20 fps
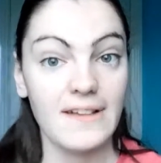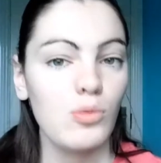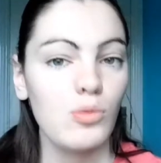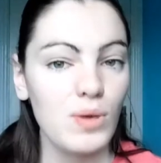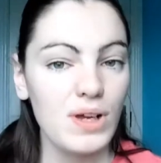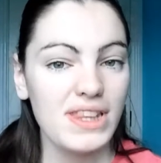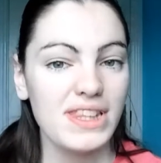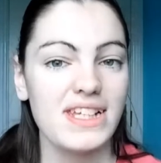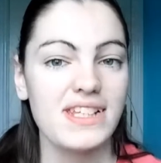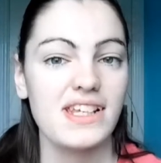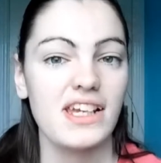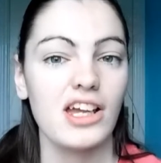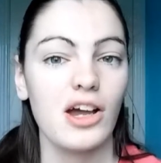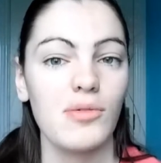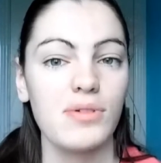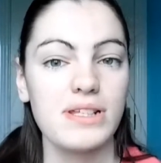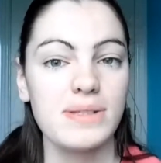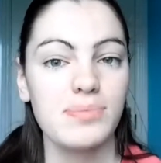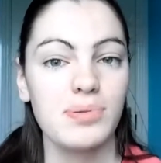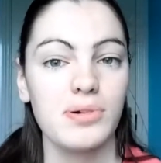With this, I
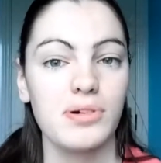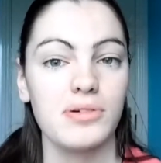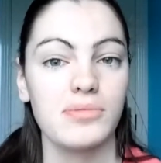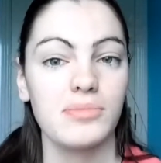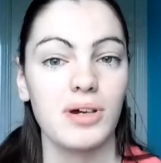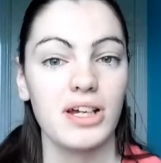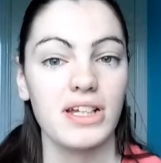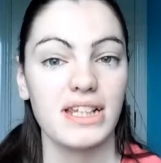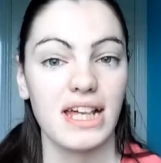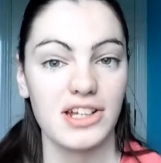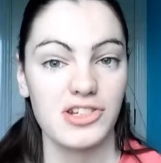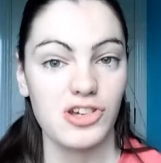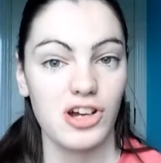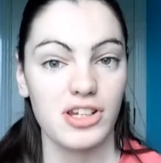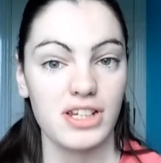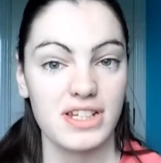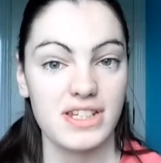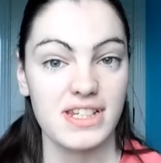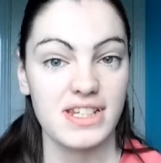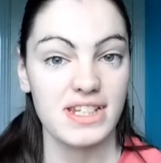always put my
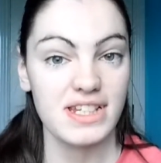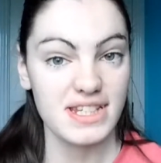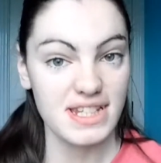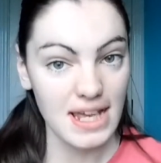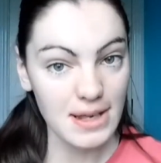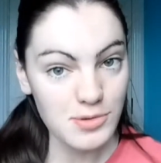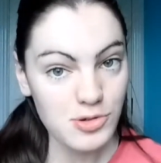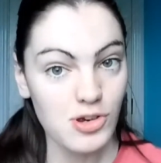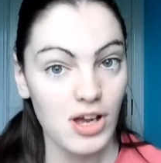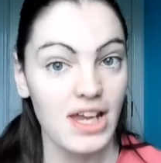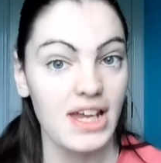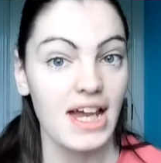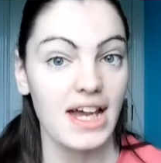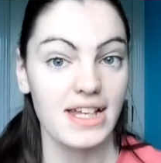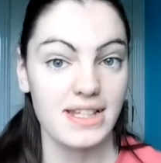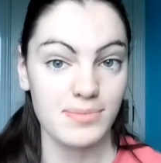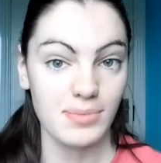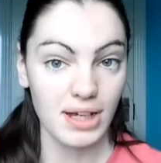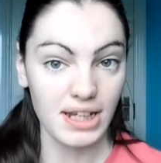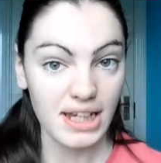electronics in the same tray
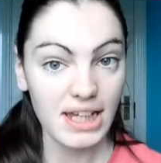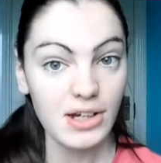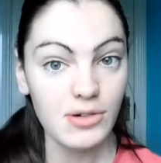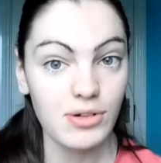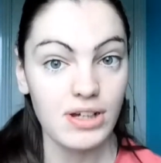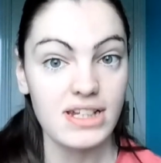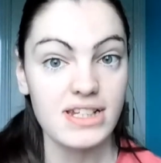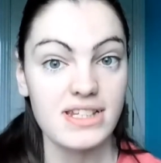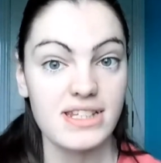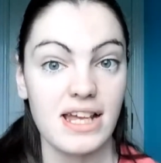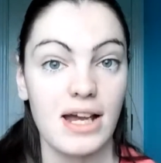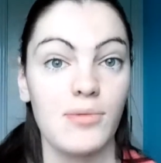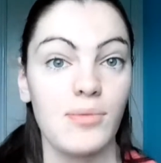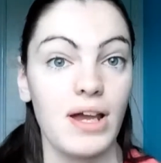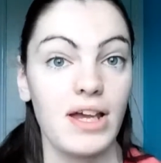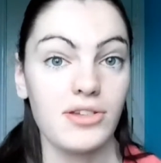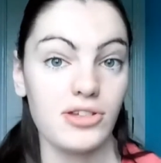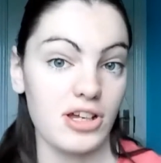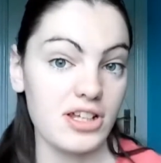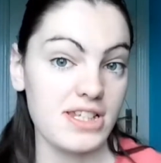as my liquids, that
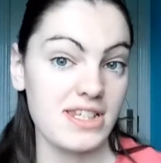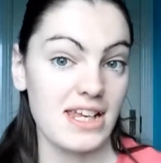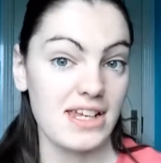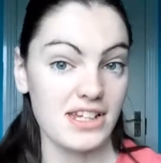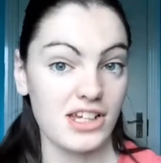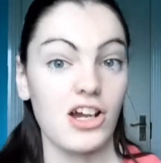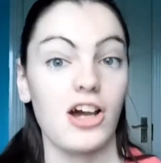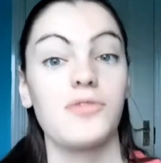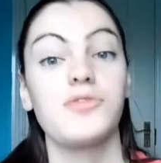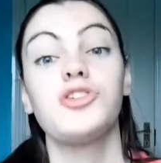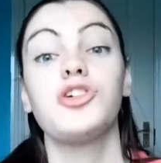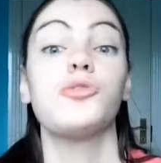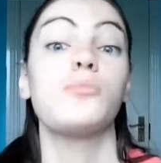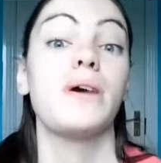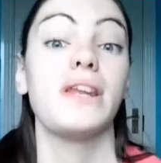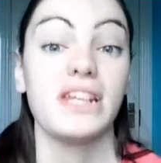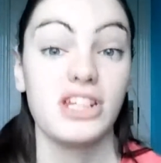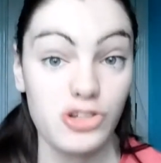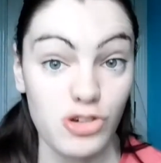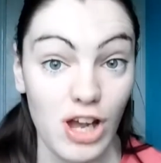way I'm not sending off too
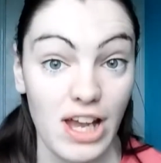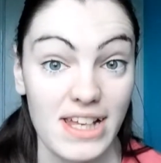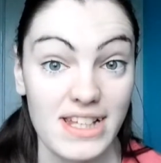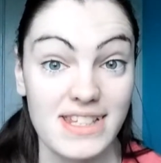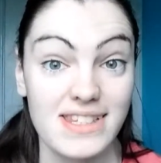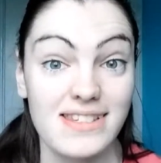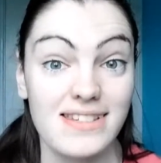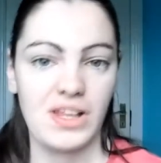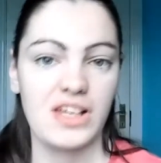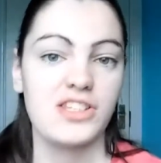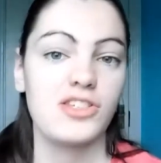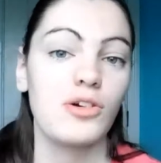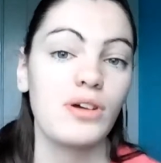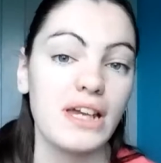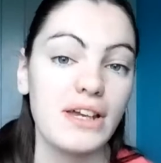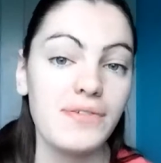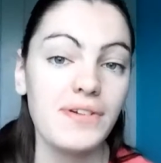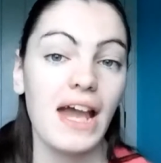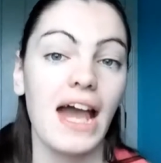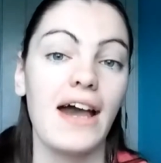many trays. So
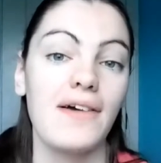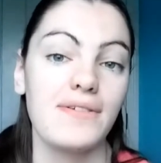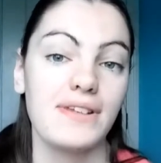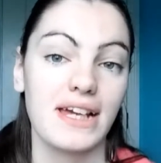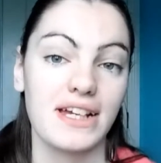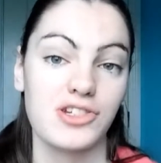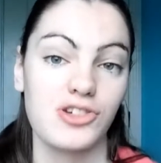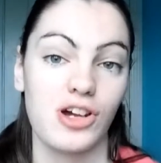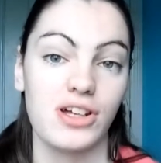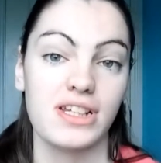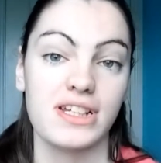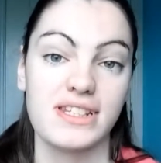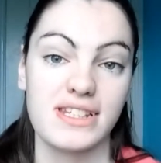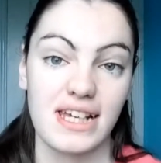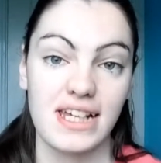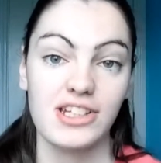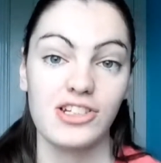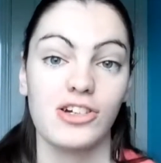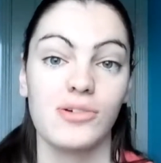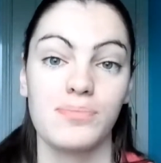if you have electronics
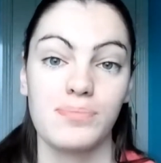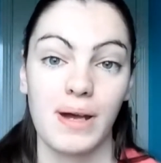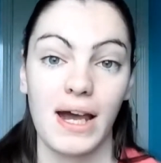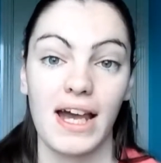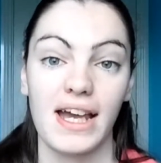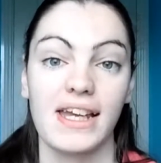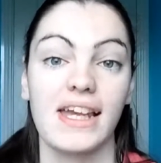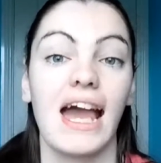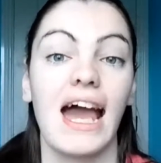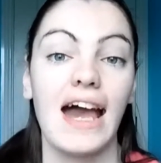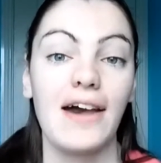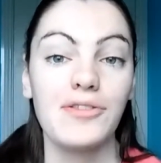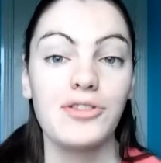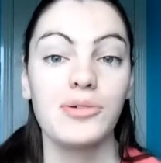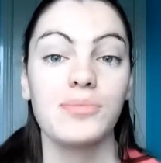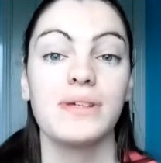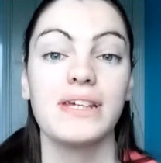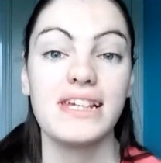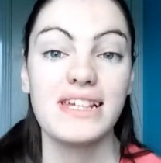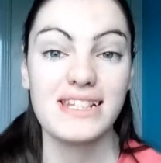in your bag, have
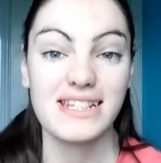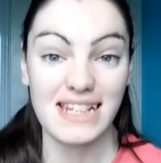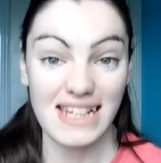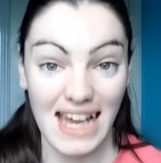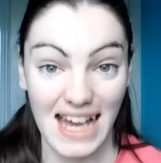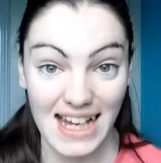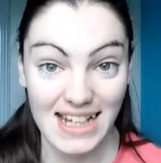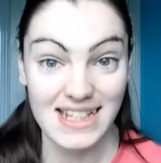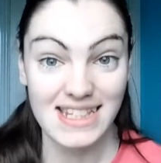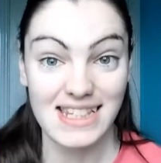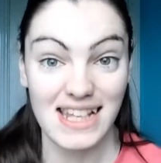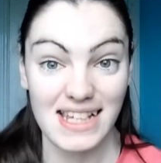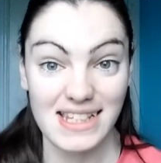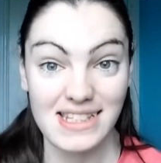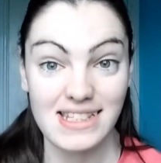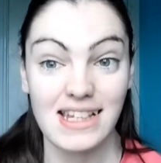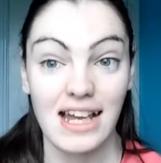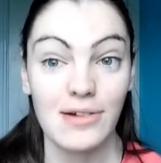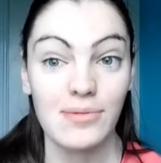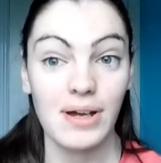them easily
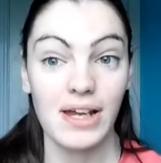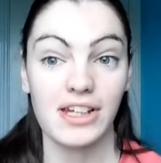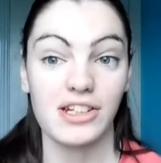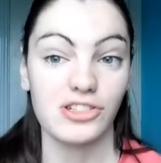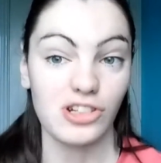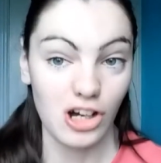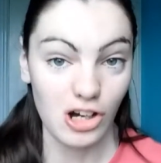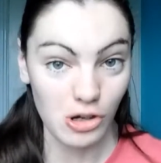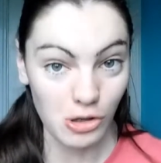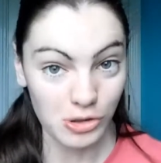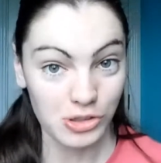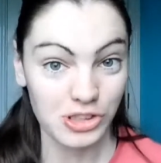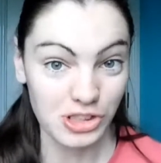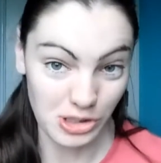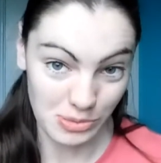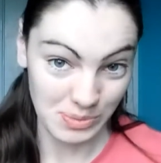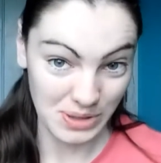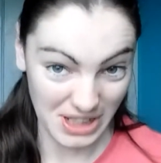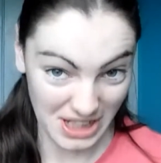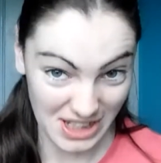accessed, that way you're not holding
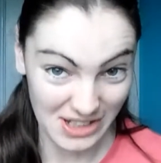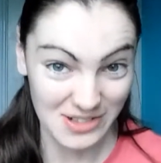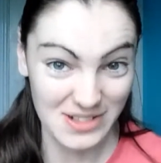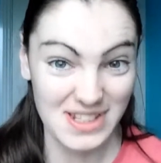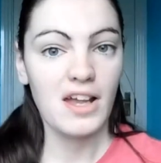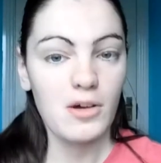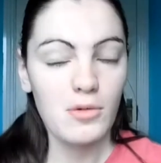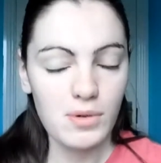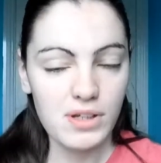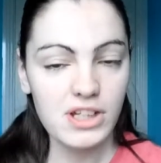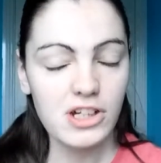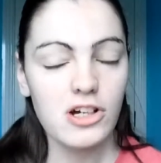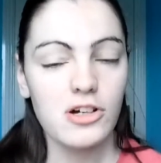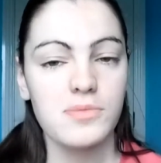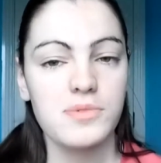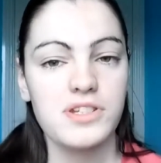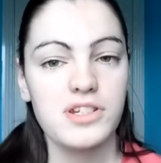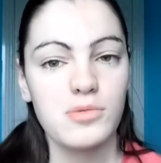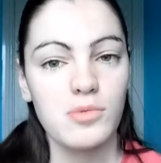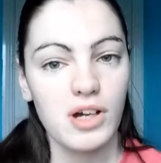up the queues. When it
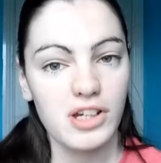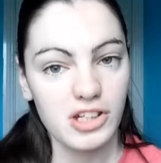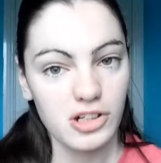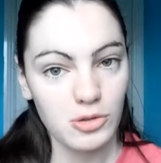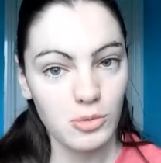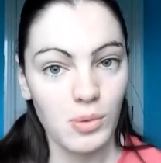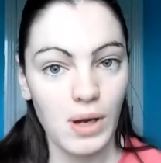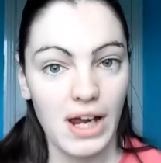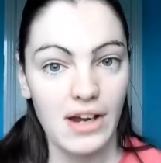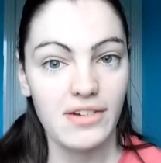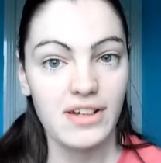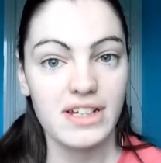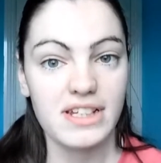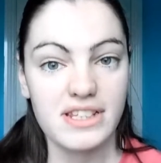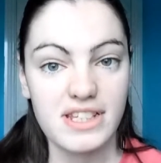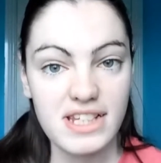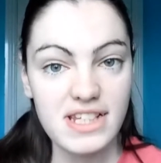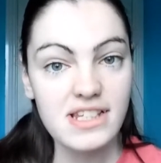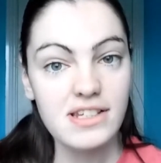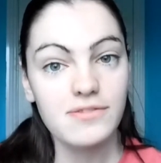comes to what you're wearing,
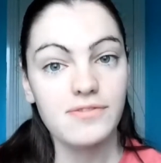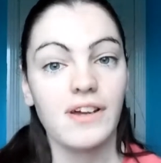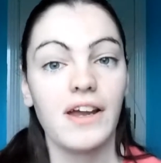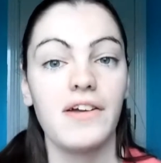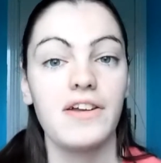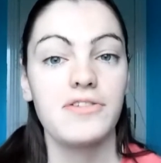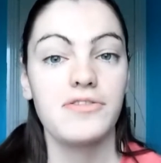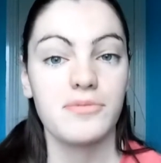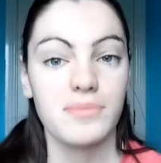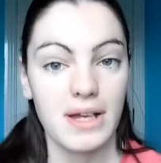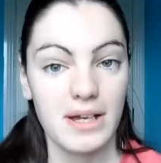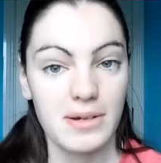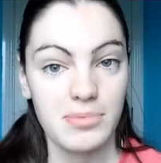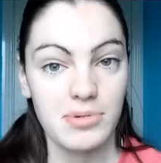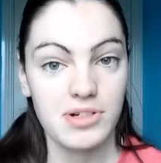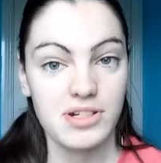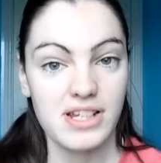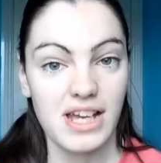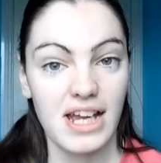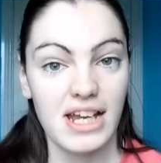this can vary from
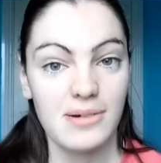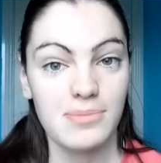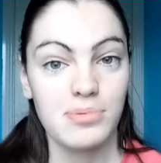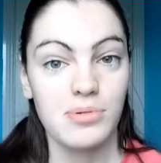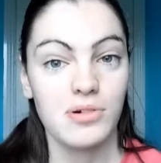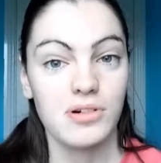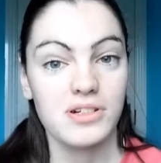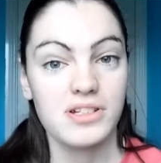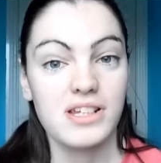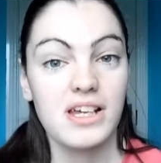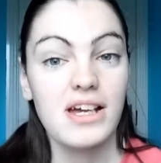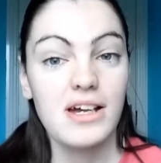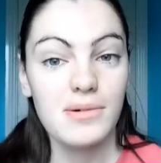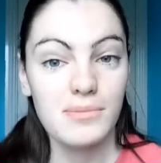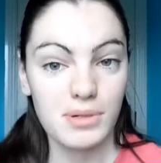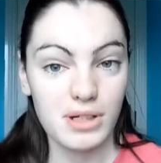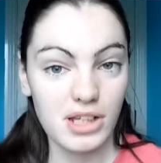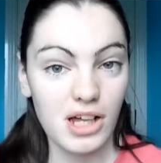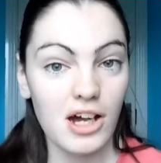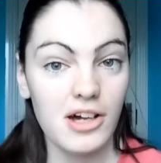airport to airport,
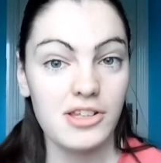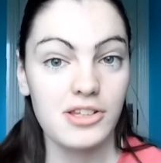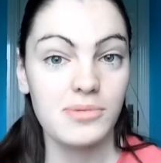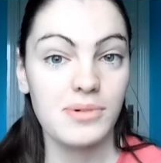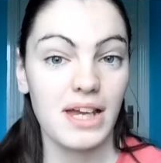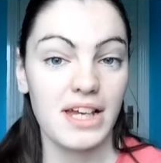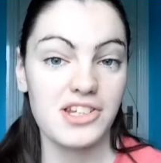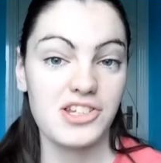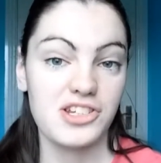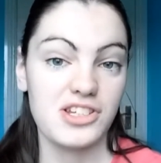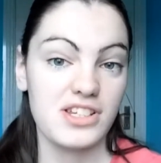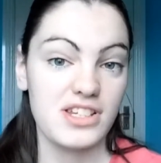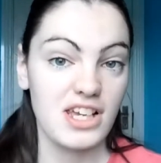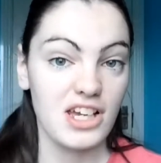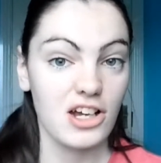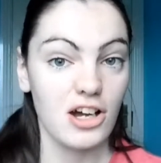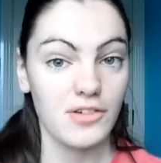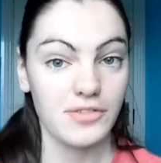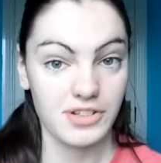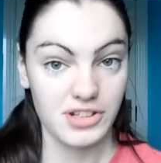but a lot of them get you to
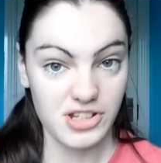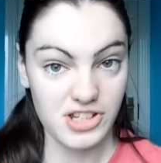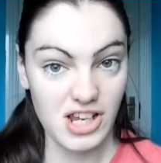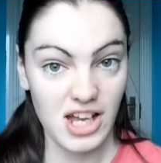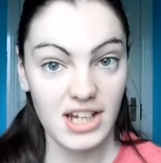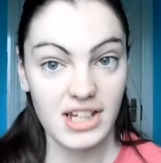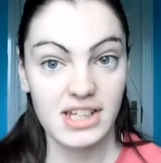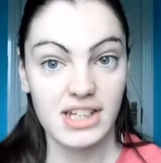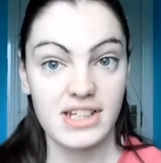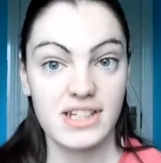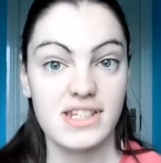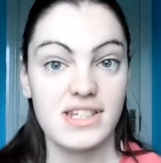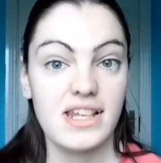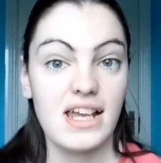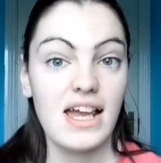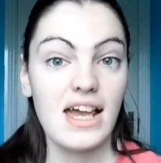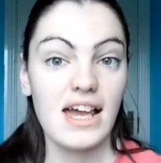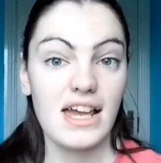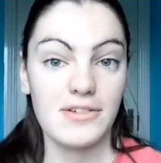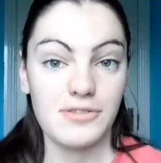take off your jackets.
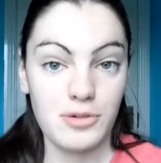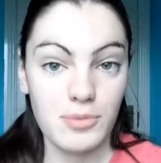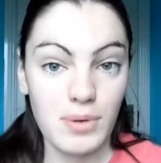If you're